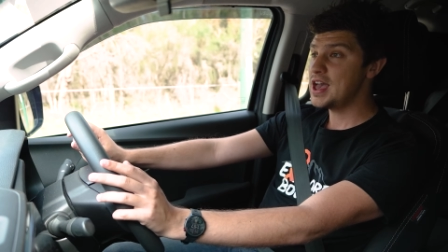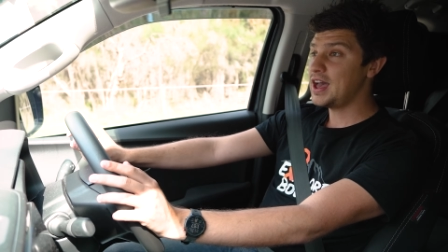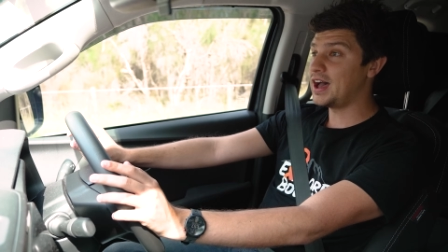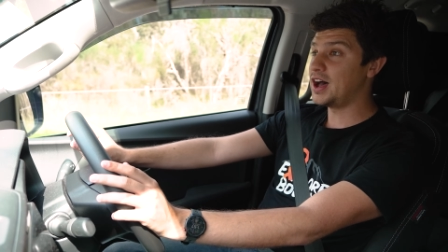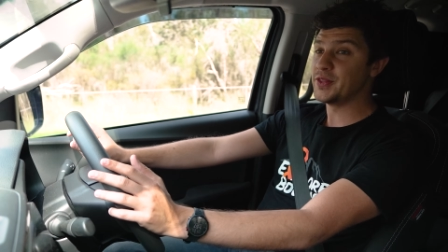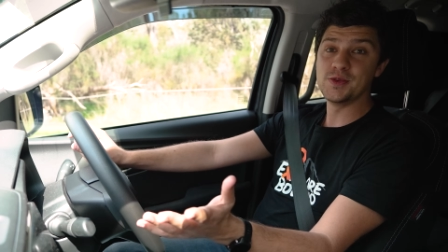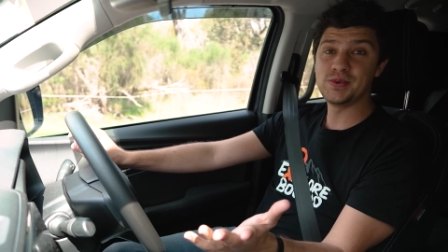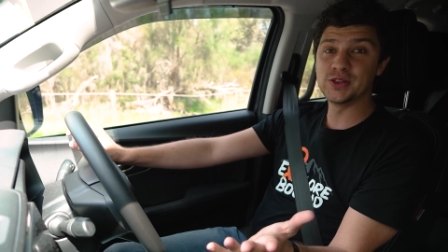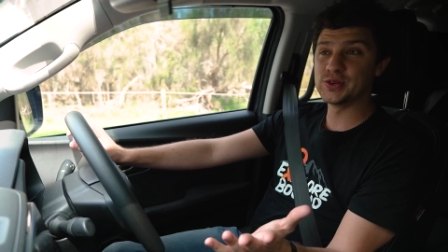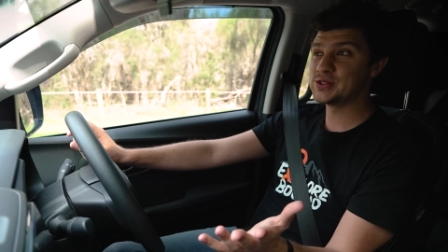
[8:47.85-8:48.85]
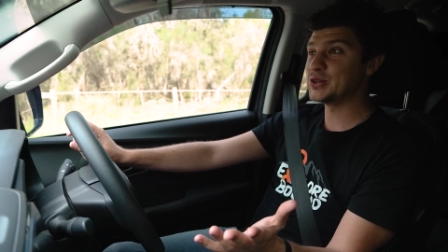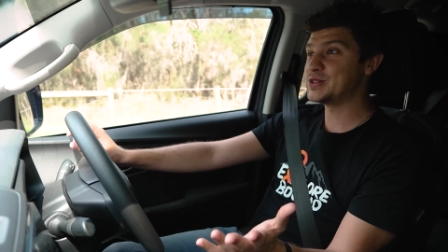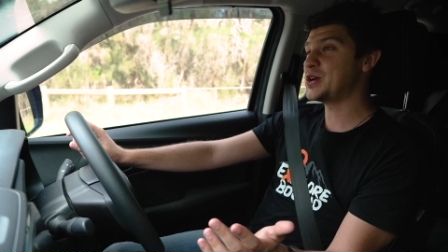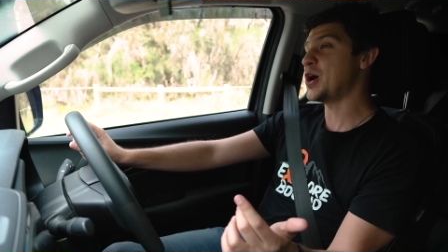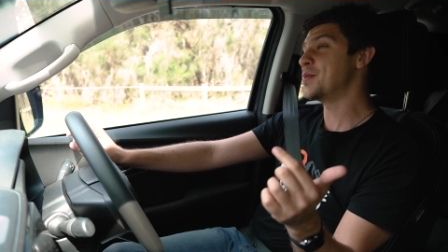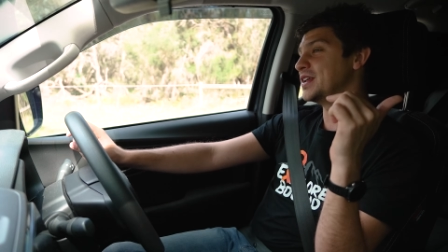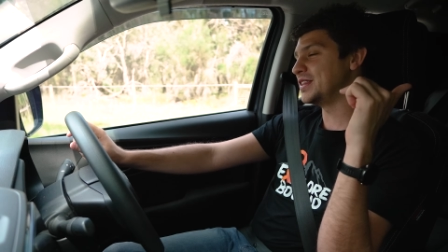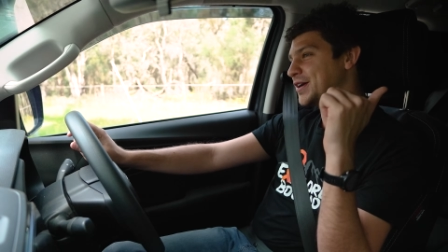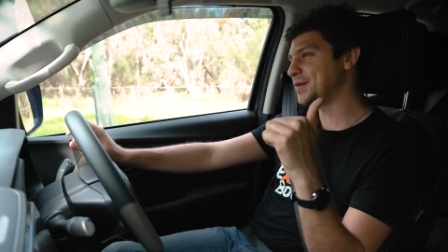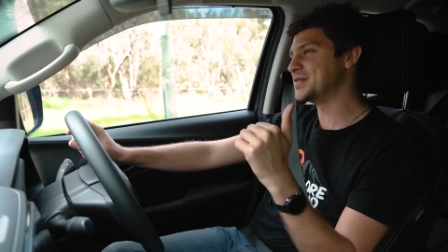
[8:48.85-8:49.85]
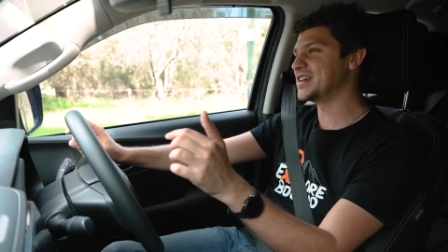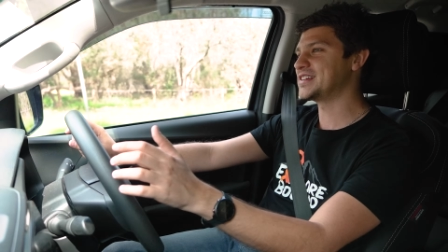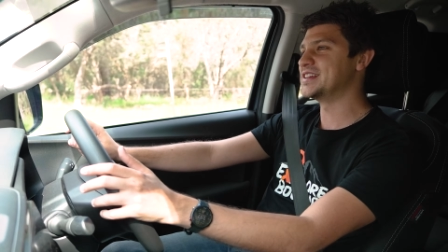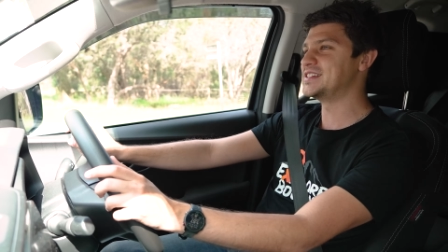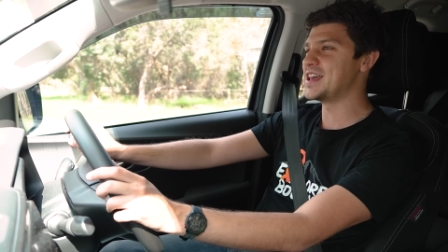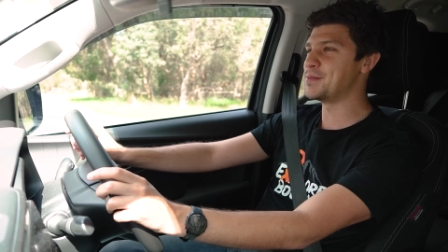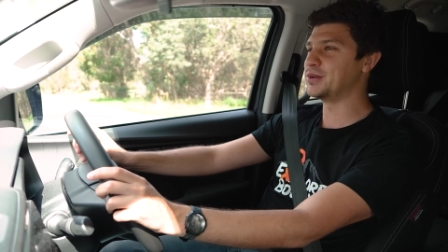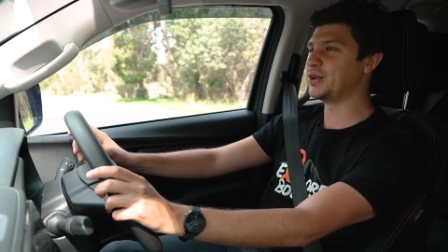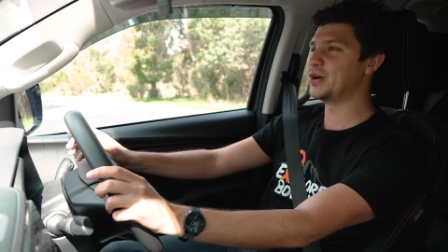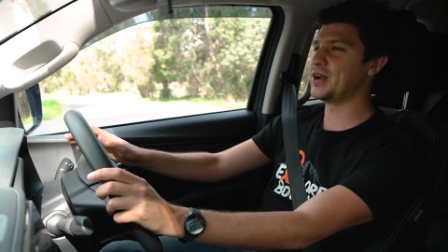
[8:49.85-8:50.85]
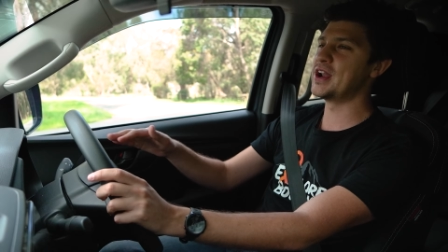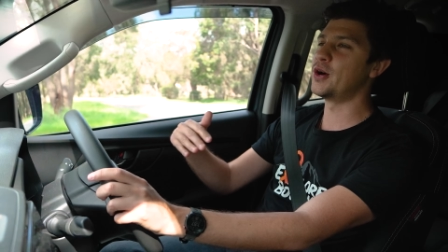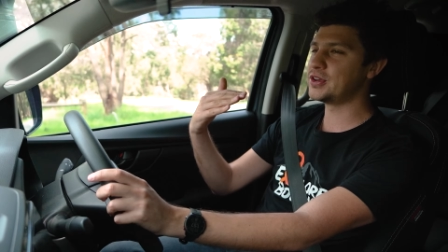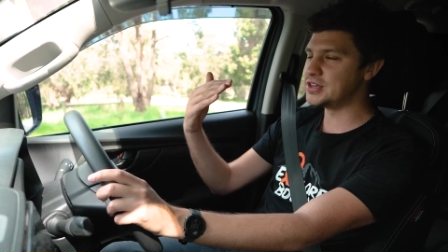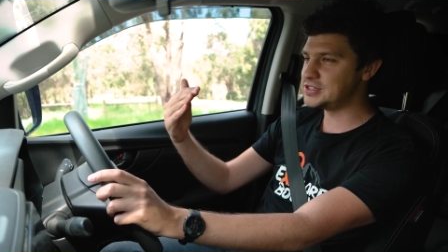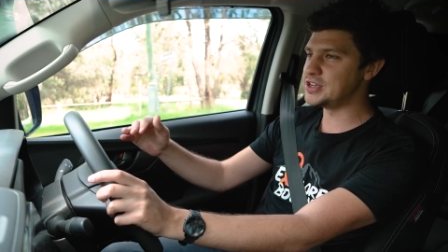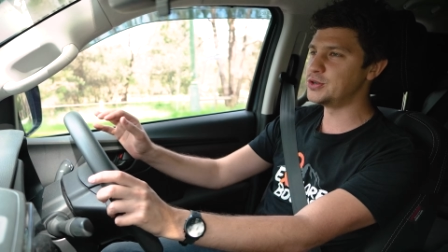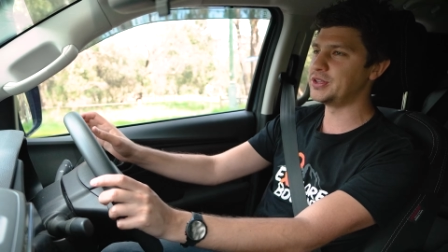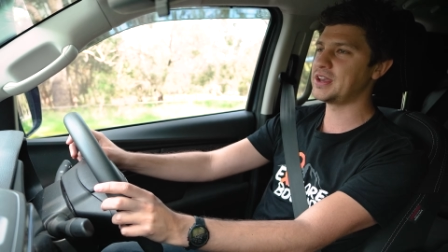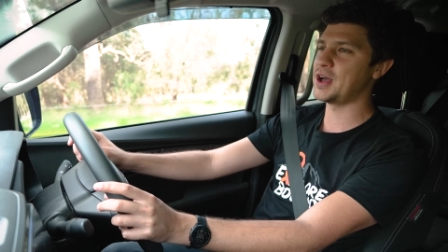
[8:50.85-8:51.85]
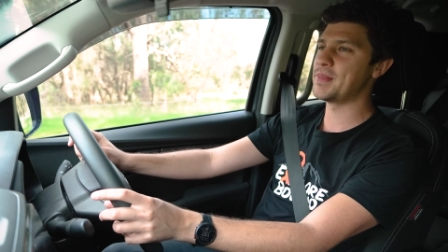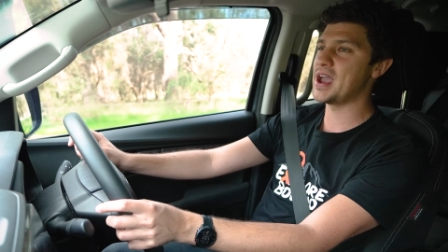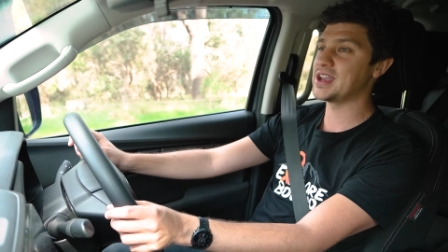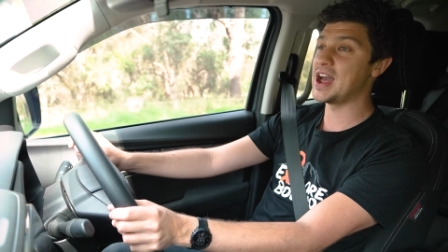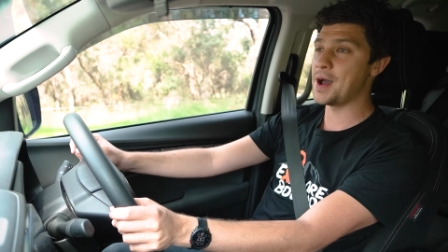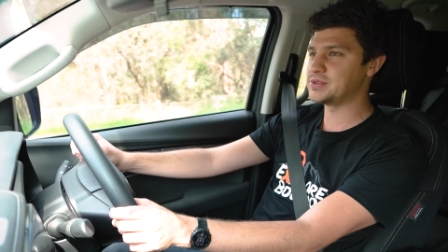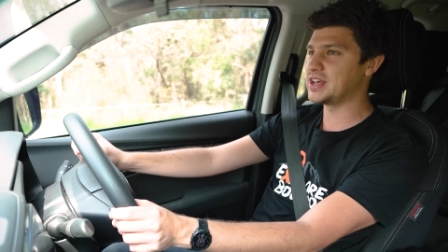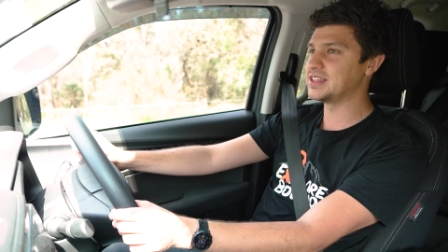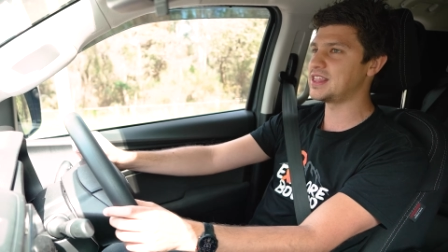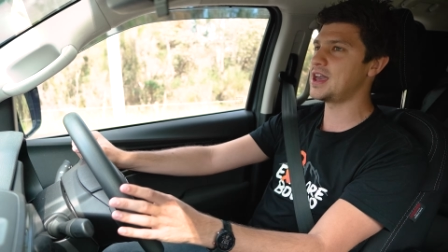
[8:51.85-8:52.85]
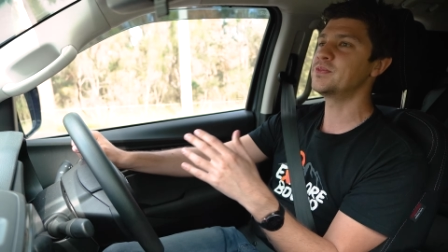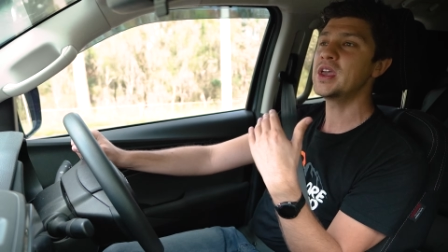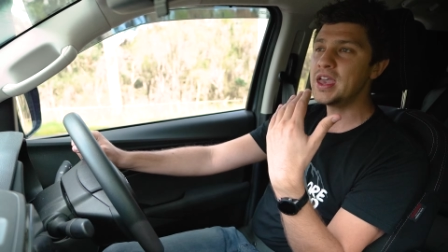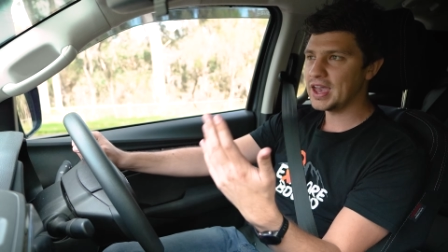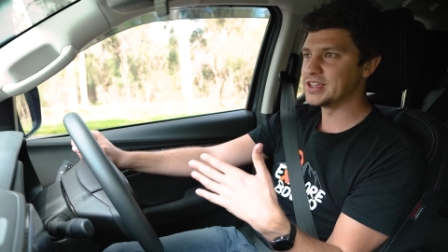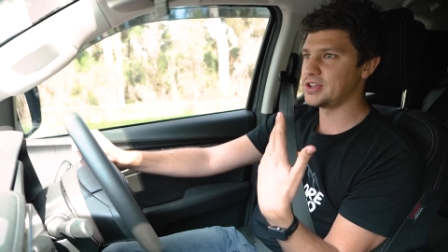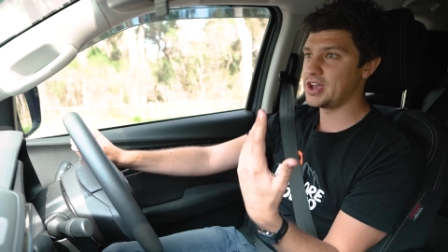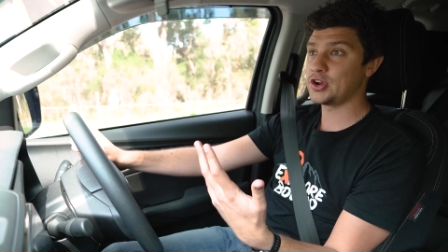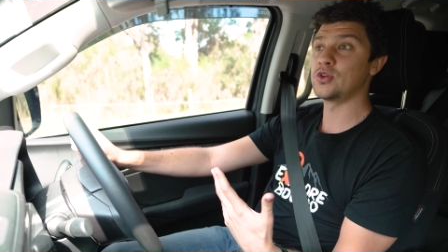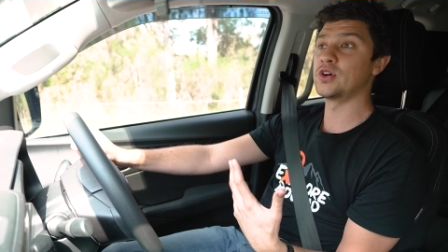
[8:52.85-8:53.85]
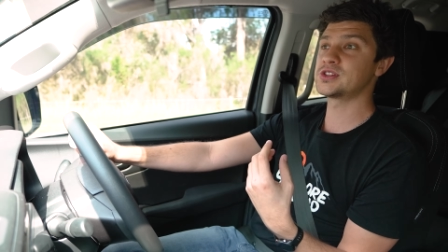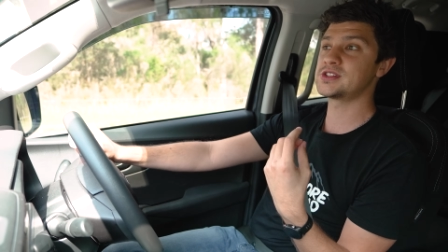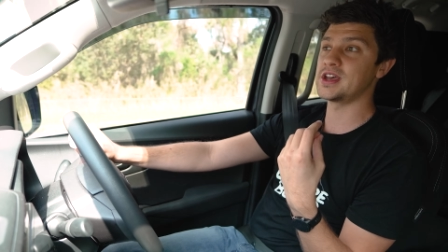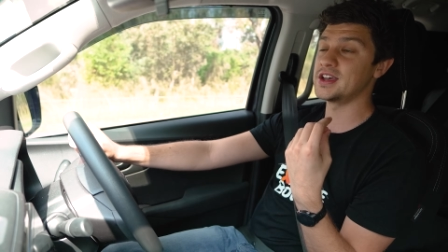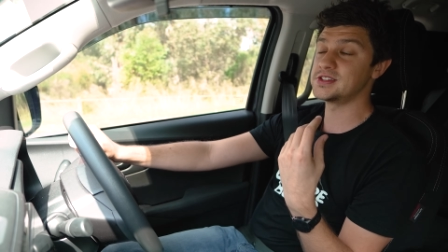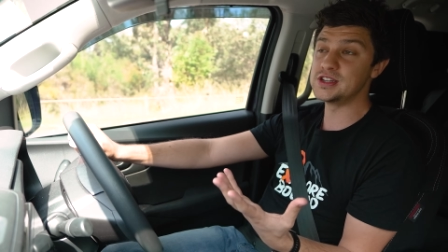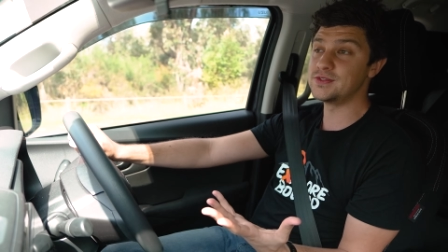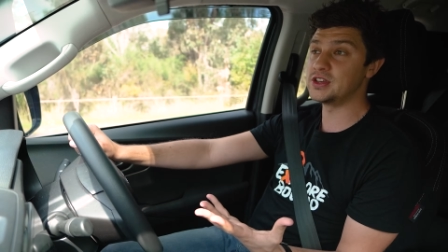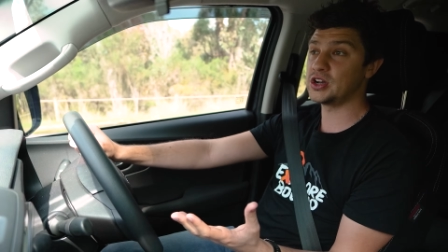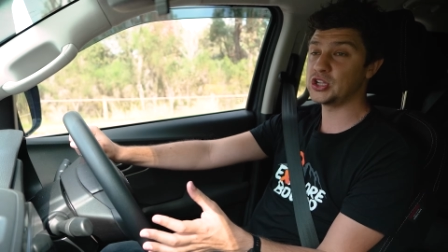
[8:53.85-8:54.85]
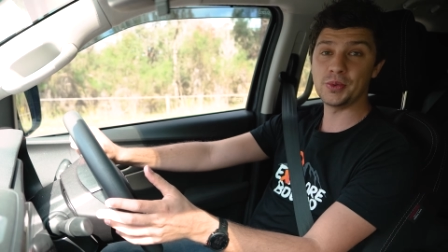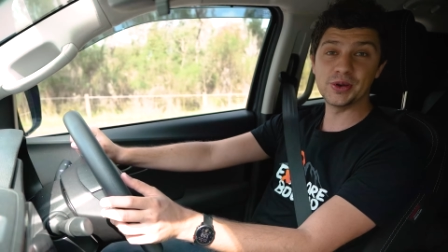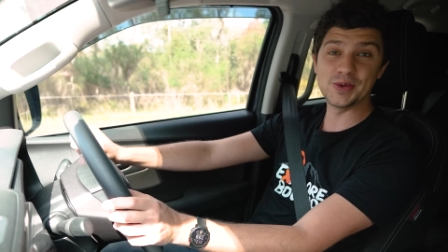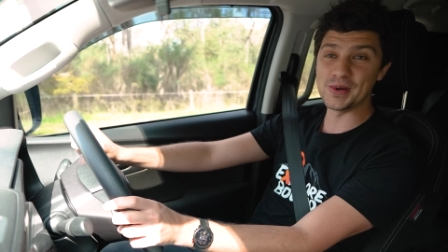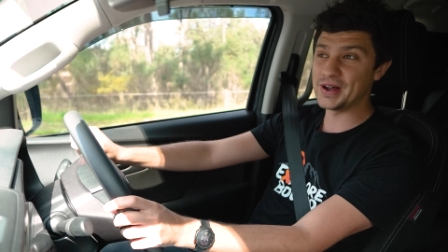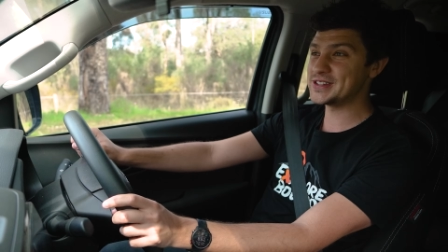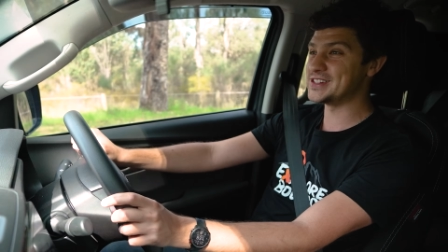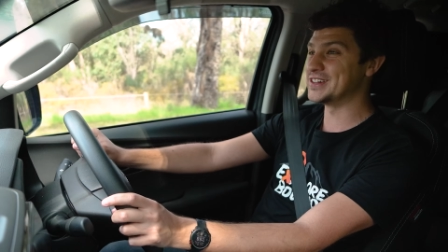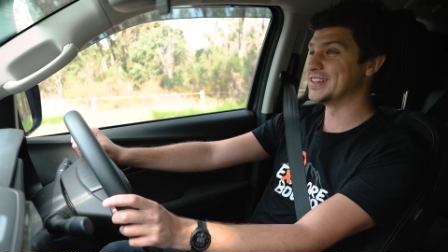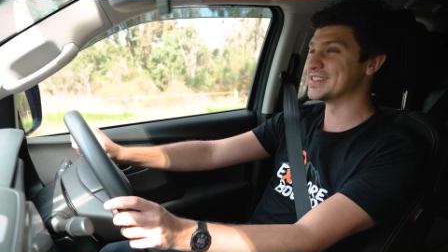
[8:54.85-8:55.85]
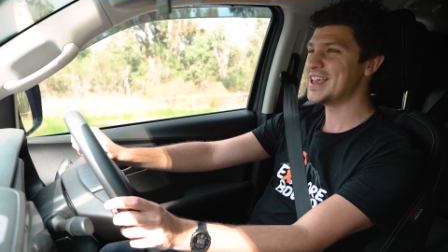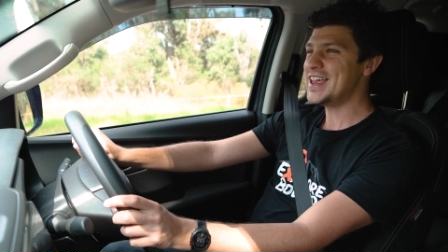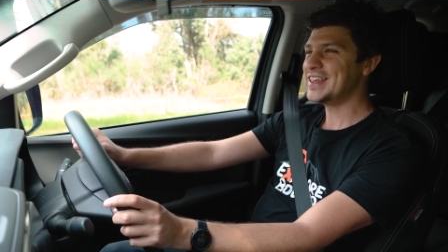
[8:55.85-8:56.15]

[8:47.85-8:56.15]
I'll then pin the results in a comment in the comment section down below, and I'll continually come back and update that as I cross significant kilometre milestones.